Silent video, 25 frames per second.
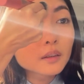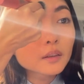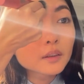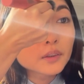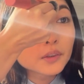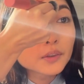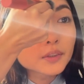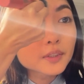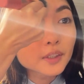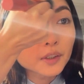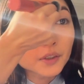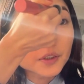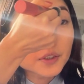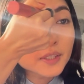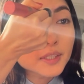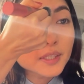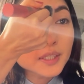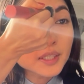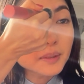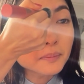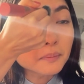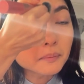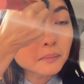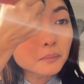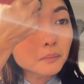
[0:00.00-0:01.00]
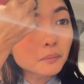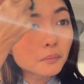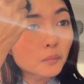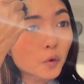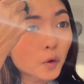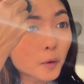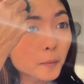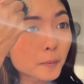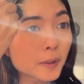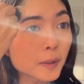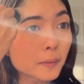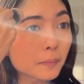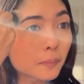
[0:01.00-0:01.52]
you start to see
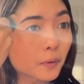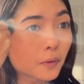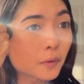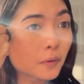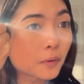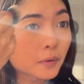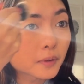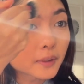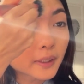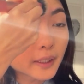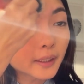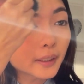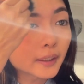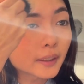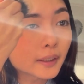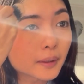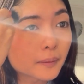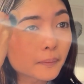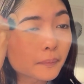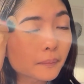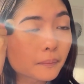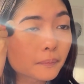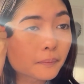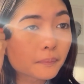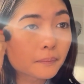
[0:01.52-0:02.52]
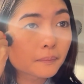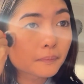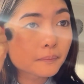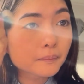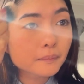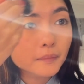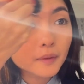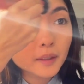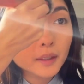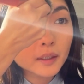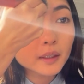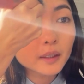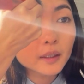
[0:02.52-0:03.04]
more people taking
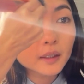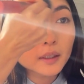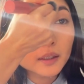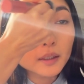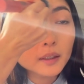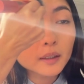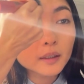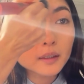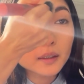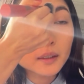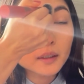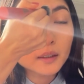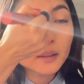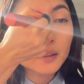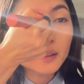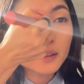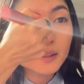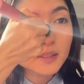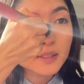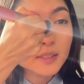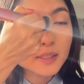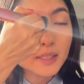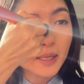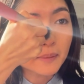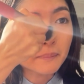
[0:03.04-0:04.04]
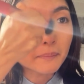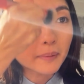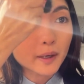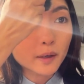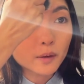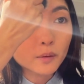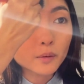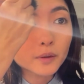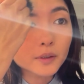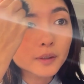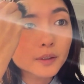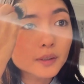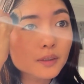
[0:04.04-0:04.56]
a step
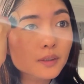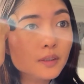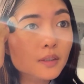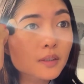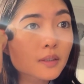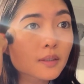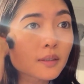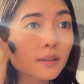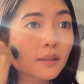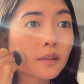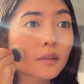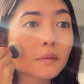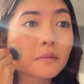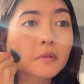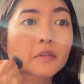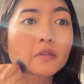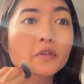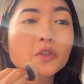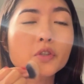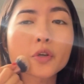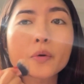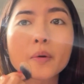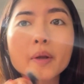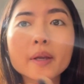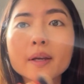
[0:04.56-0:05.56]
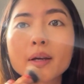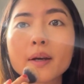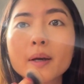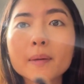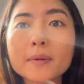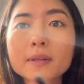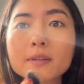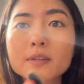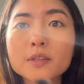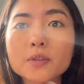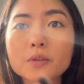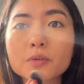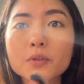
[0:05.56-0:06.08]
backwards in terms of showing up
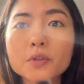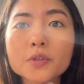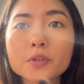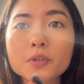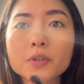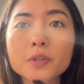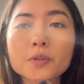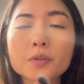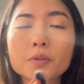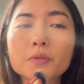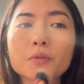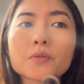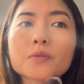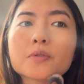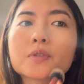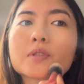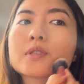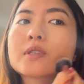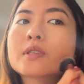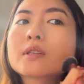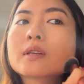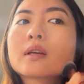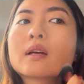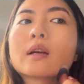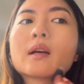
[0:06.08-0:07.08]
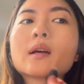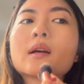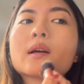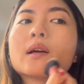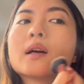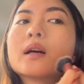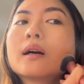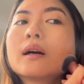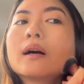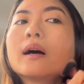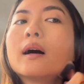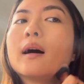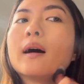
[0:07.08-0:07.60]
at socials.
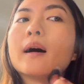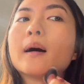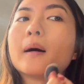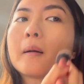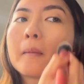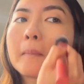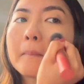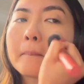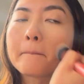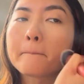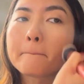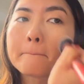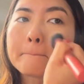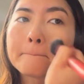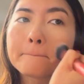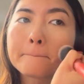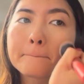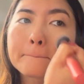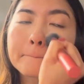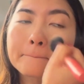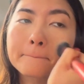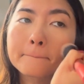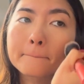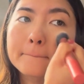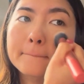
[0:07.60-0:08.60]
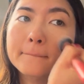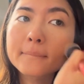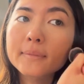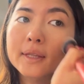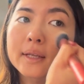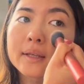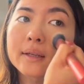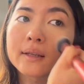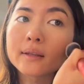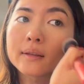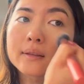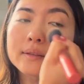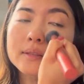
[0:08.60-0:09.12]
And
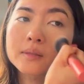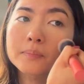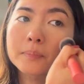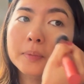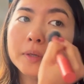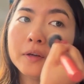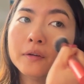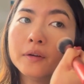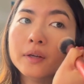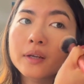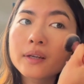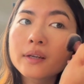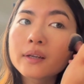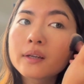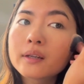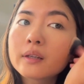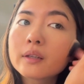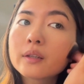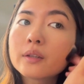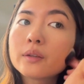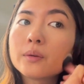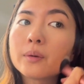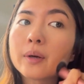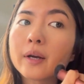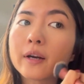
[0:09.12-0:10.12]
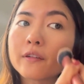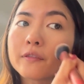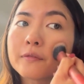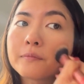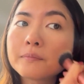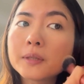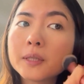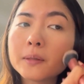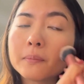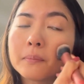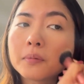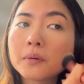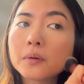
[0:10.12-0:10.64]
at this period, you have
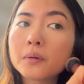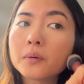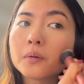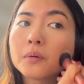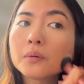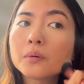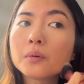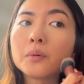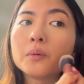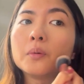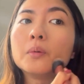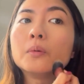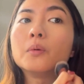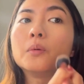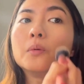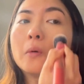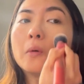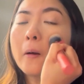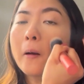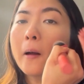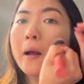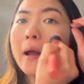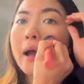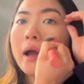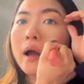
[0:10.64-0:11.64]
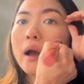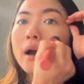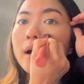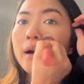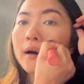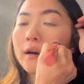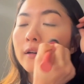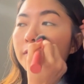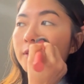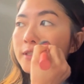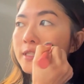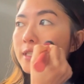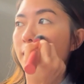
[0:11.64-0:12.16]
people who
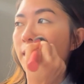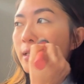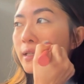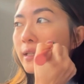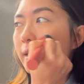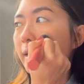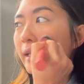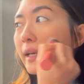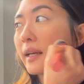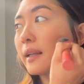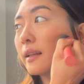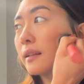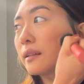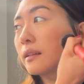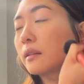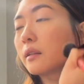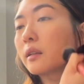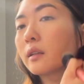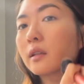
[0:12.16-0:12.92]
obviously didn't get the